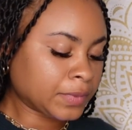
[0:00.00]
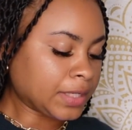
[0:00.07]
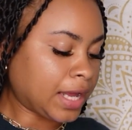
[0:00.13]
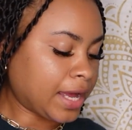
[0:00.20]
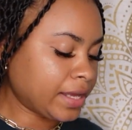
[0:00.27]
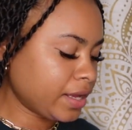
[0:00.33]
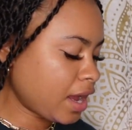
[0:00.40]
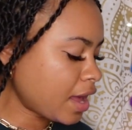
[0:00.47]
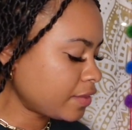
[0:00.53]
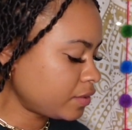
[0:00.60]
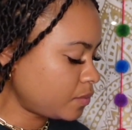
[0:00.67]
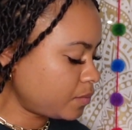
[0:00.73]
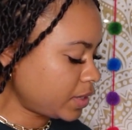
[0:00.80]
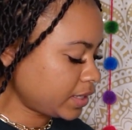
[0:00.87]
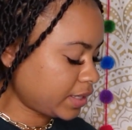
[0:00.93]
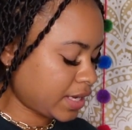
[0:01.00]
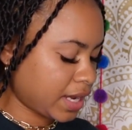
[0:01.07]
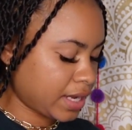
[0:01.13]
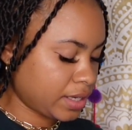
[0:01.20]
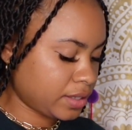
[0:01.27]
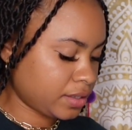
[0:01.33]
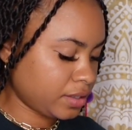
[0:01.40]
I got the one
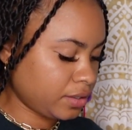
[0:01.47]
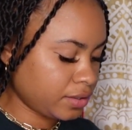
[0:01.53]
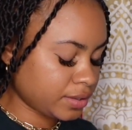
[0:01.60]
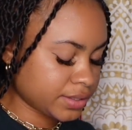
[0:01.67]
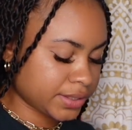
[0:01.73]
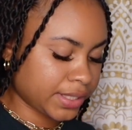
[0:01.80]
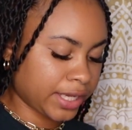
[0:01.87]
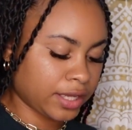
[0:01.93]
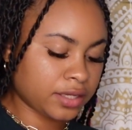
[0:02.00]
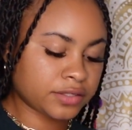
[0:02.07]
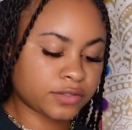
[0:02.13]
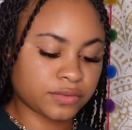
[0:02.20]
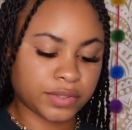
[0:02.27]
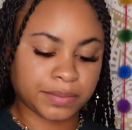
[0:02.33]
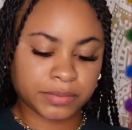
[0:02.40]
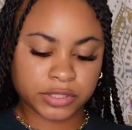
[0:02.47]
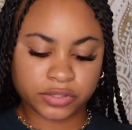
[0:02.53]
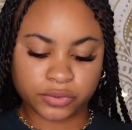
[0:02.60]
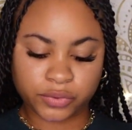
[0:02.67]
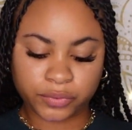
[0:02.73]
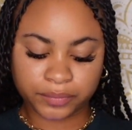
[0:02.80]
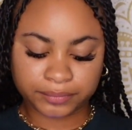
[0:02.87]
that looks like a
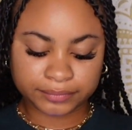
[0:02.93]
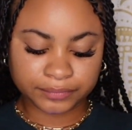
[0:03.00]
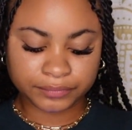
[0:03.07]
swimsuit.